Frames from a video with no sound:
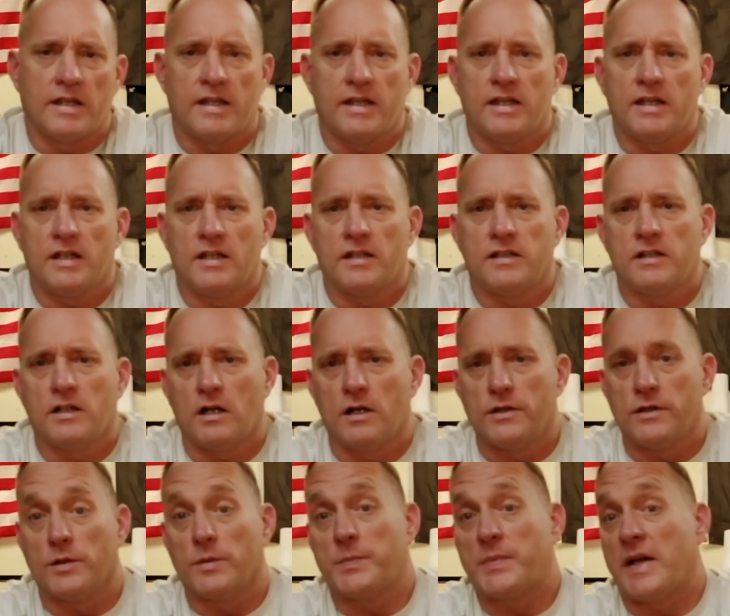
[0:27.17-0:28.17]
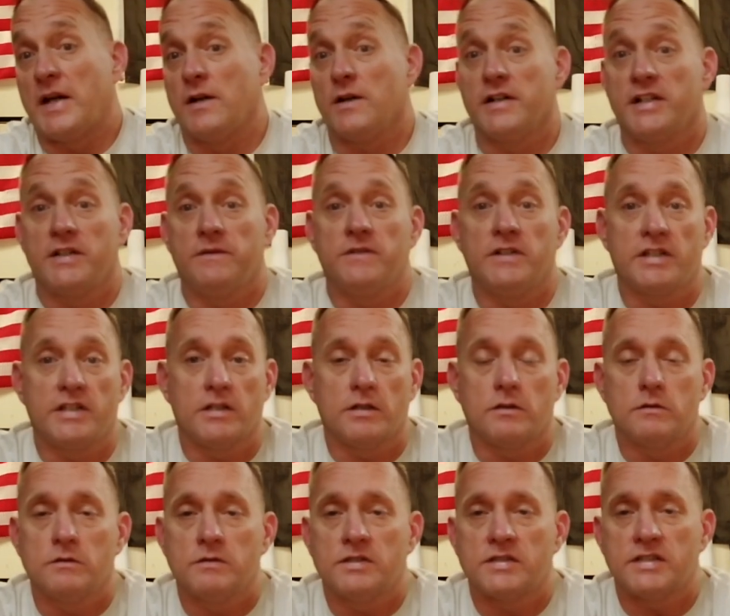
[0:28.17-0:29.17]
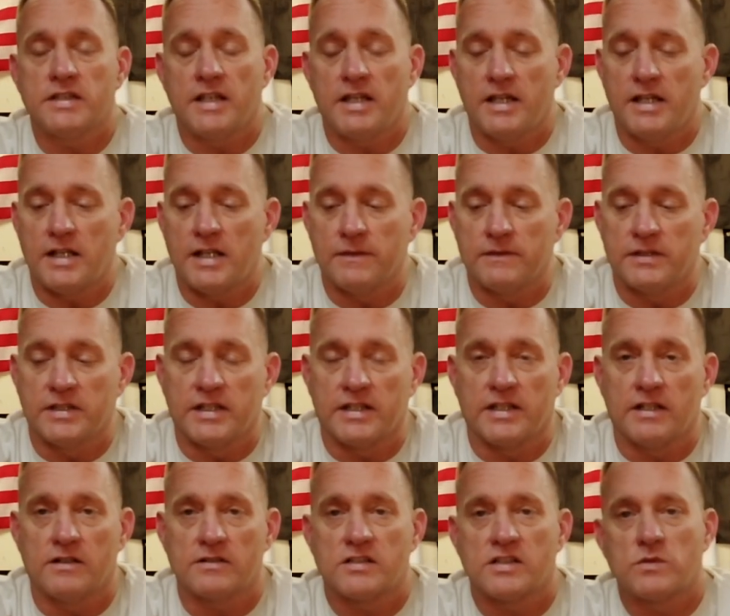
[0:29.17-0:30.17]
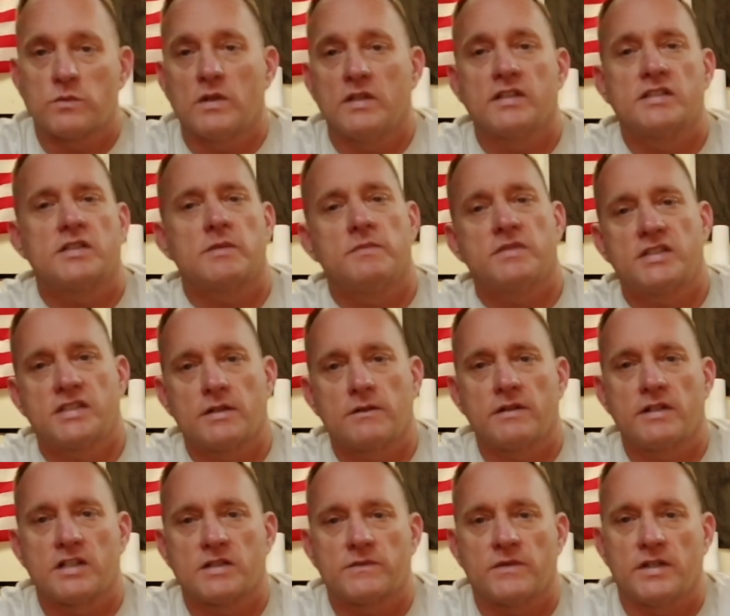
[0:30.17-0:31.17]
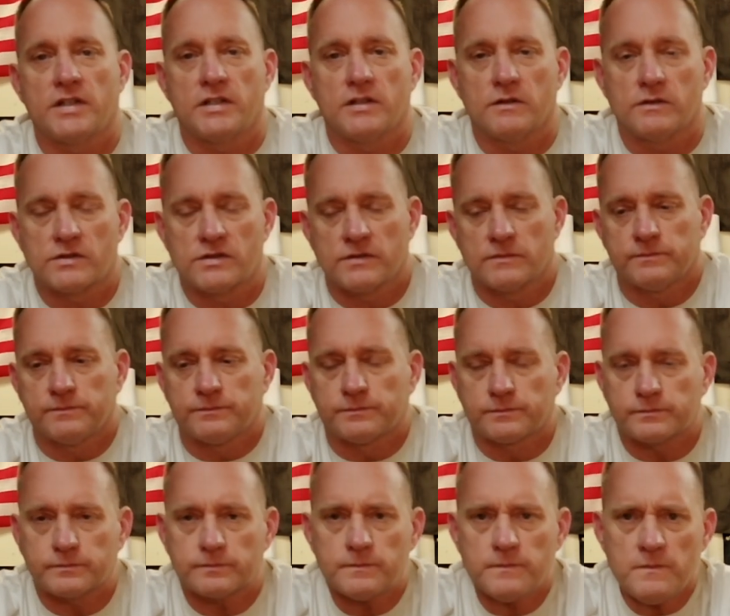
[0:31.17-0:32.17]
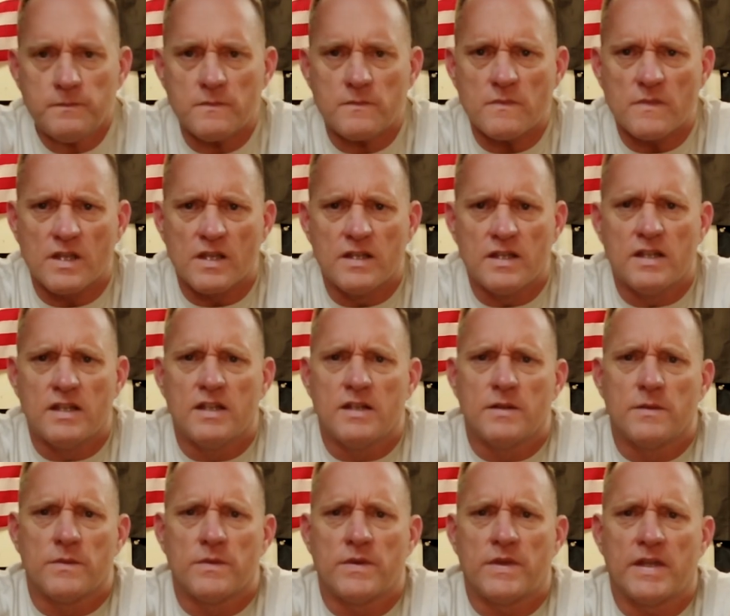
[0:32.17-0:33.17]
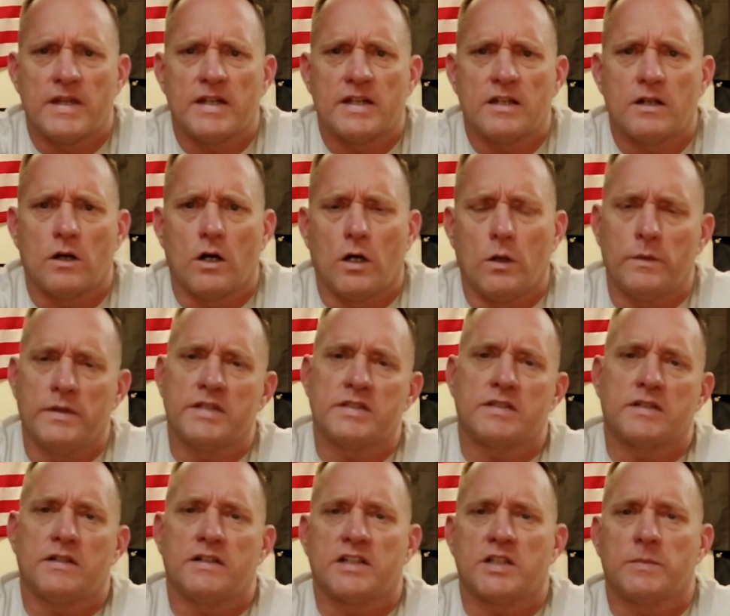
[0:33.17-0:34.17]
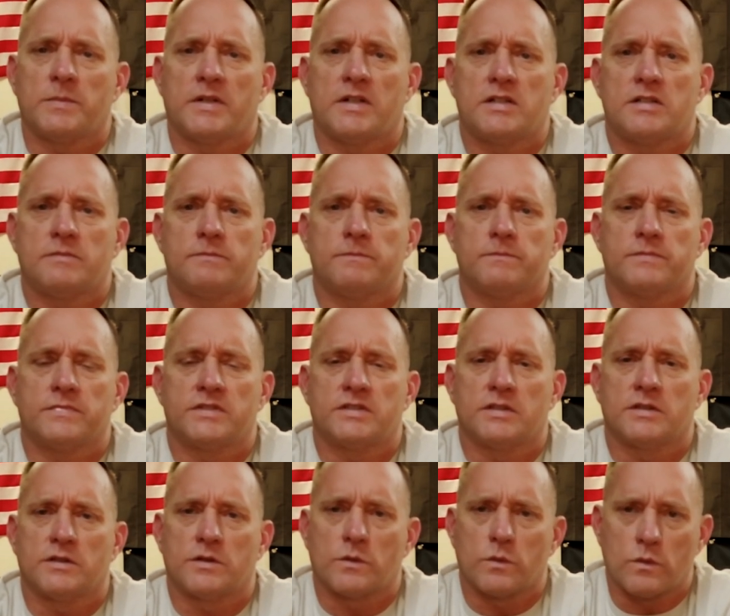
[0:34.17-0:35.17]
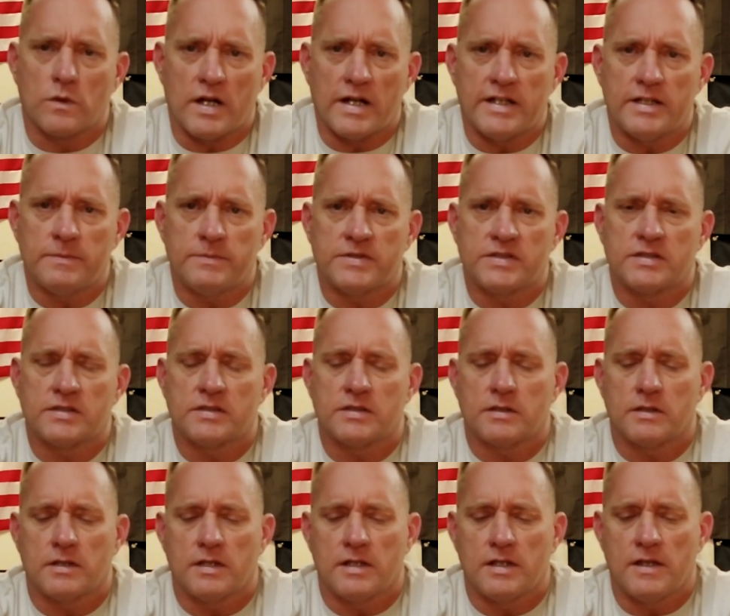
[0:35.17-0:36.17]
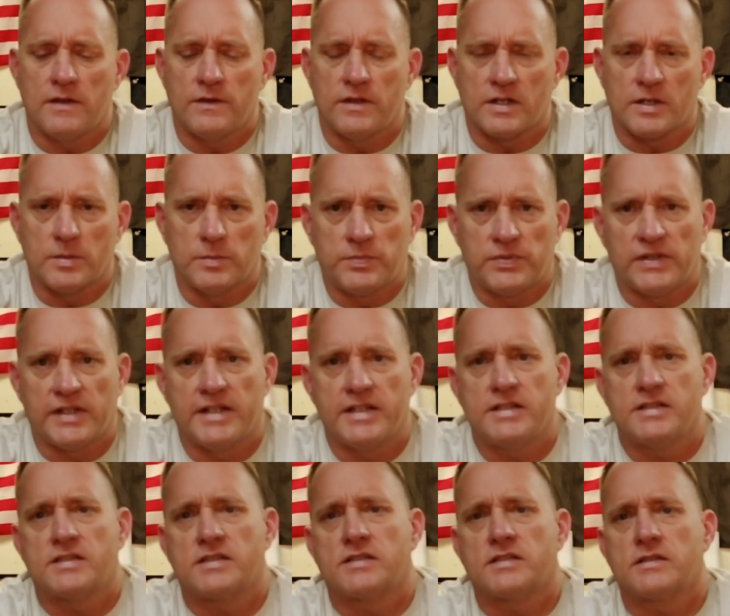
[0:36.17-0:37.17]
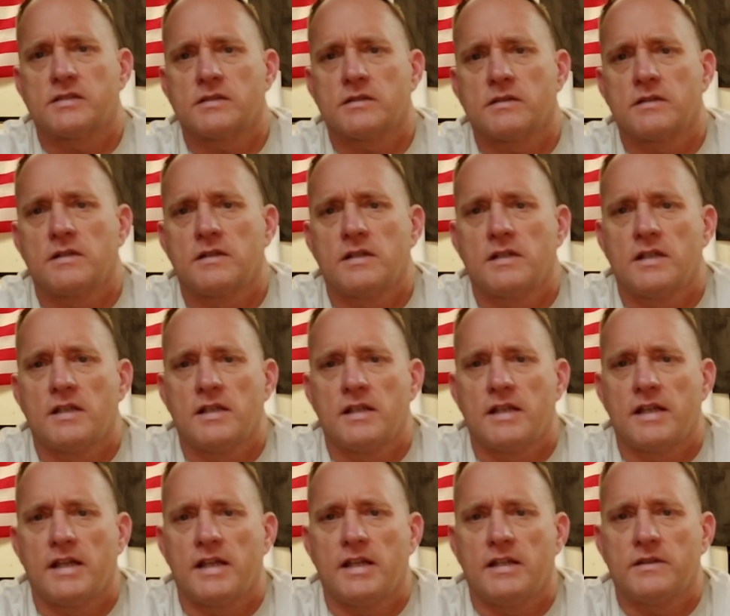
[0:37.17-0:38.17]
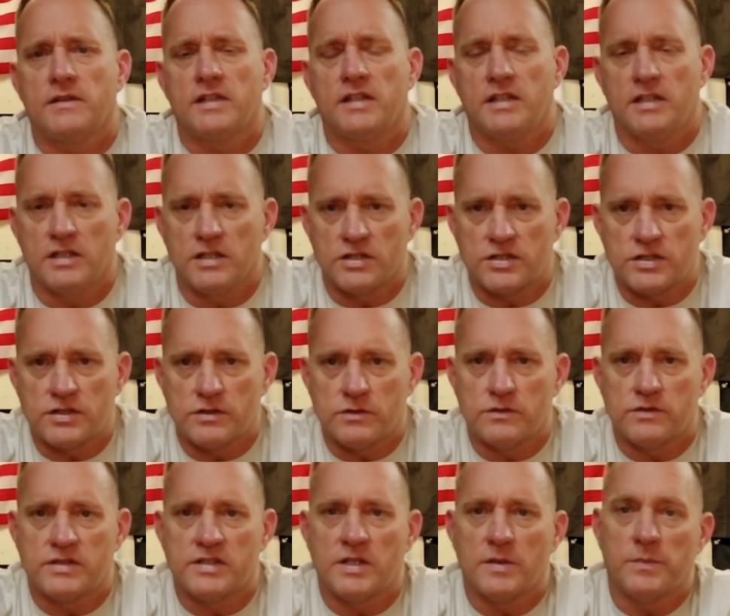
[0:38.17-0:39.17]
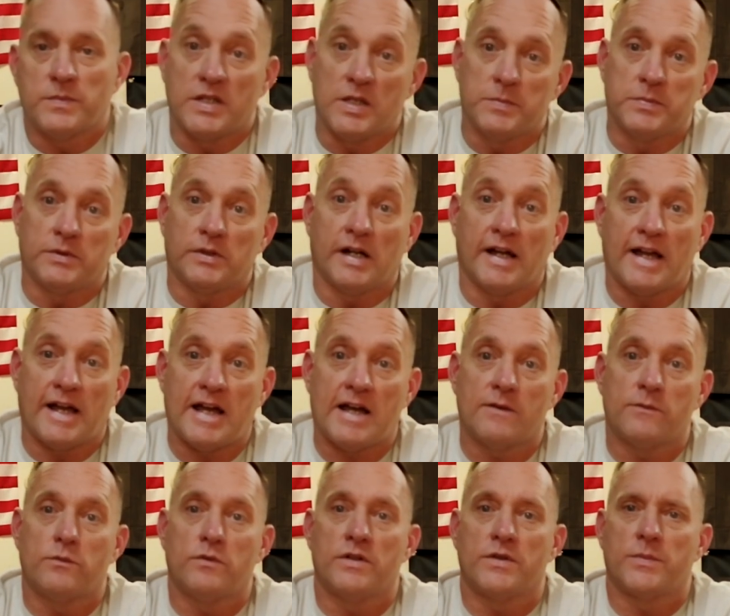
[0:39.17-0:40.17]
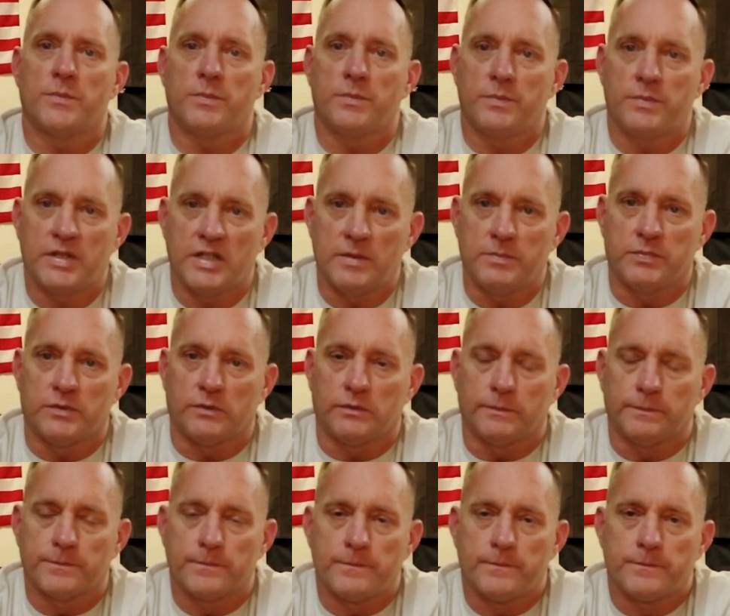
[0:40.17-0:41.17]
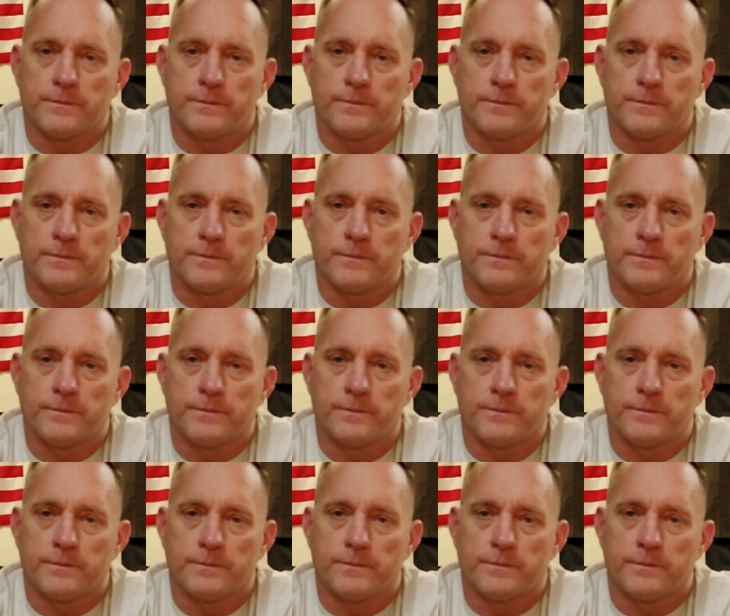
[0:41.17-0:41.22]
and other parody videos and everything else, as well as some serious videos that always talk about the gripes and the complaints and the issues that people have with people.